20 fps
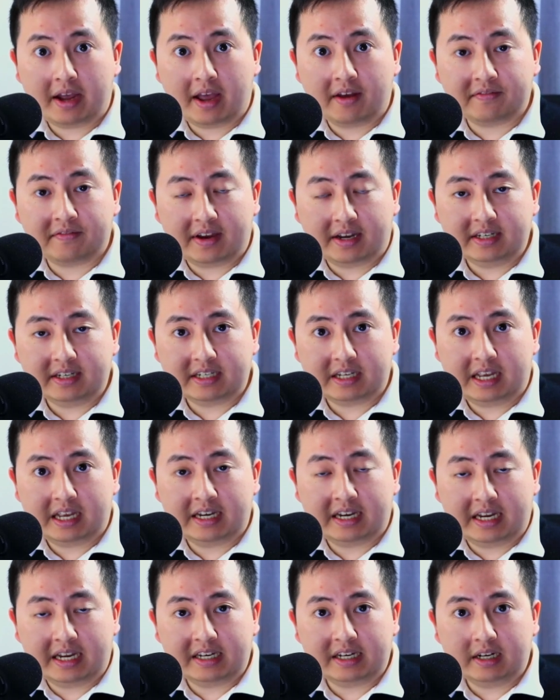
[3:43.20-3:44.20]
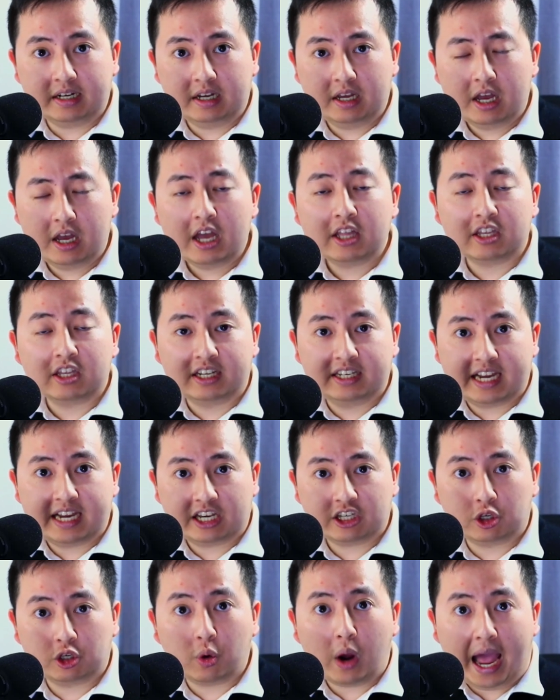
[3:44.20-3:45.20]
event in India, the
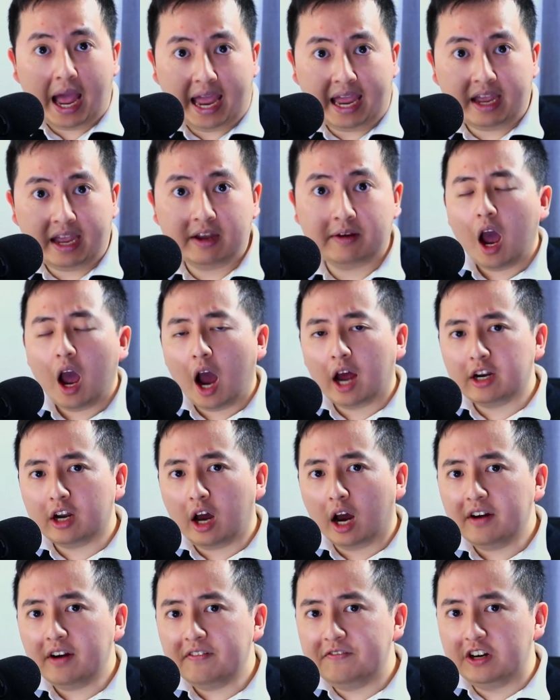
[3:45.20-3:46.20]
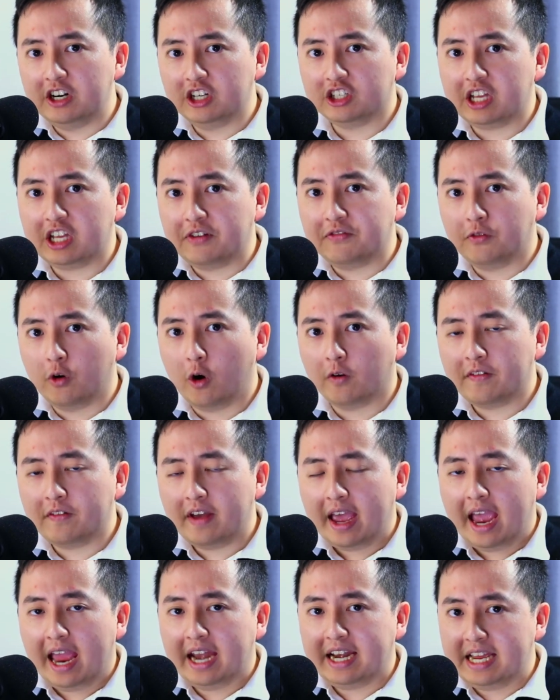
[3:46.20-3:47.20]
National A. Anand finished in 4th
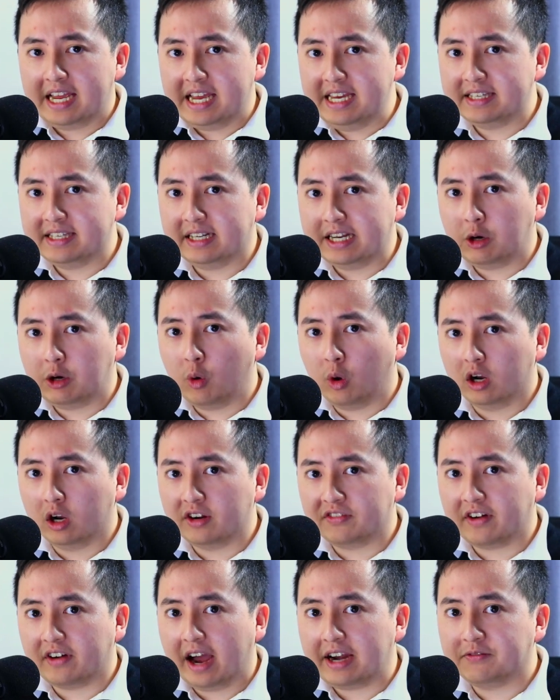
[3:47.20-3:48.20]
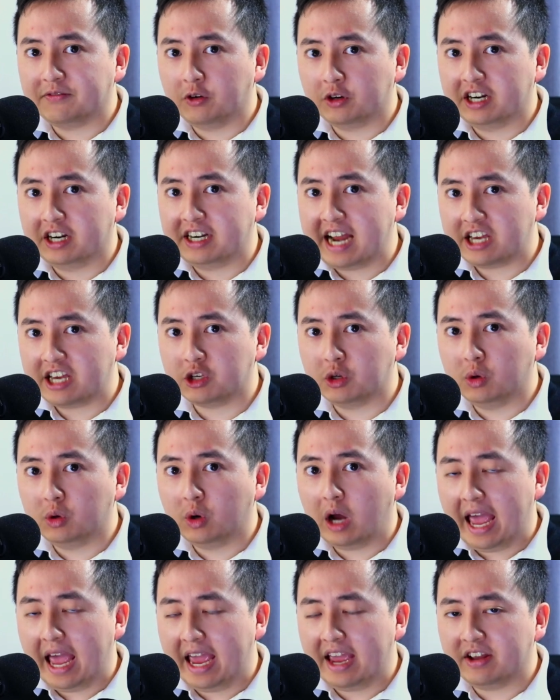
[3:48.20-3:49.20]
and easily qualified for the National
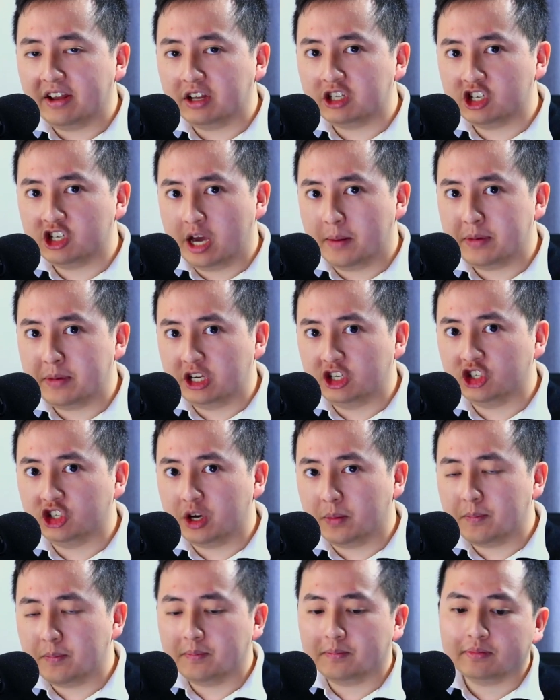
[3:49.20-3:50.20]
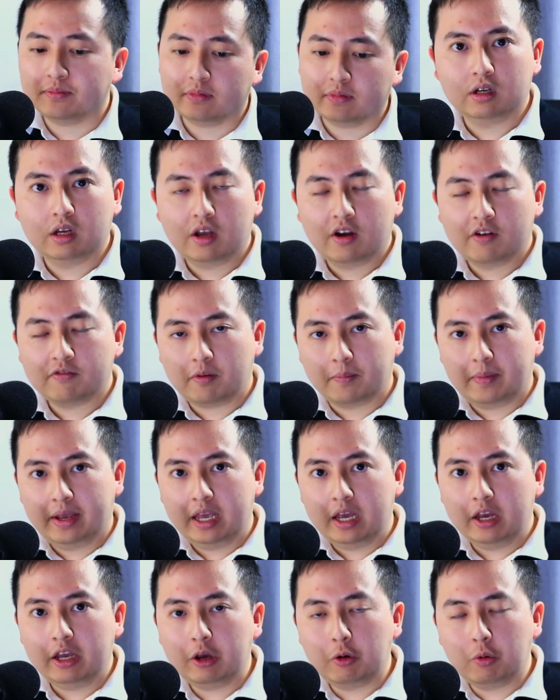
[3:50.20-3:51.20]
A Championship. From
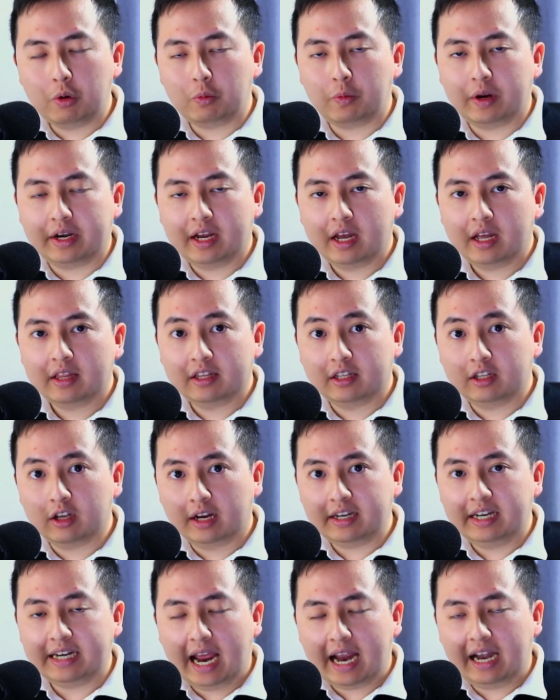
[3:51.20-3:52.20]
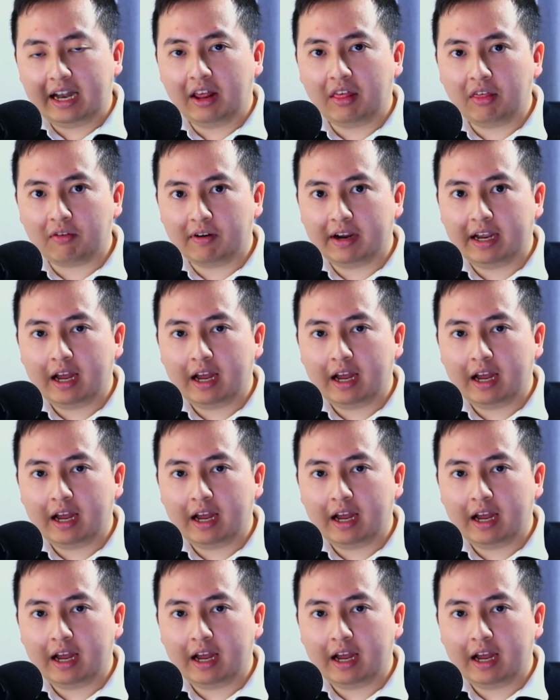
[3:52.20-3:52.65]
here, he would win the 1983